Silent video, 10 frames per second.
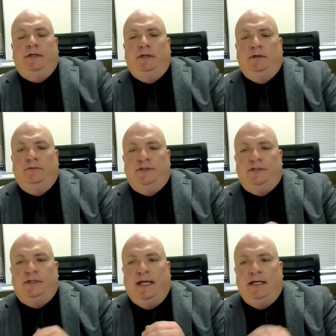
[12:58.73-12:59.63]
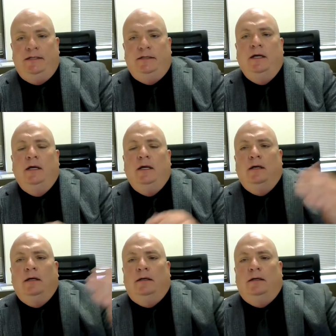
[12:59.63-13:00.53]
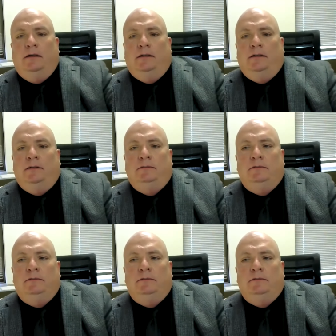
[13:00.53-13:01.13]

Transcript: of state uh,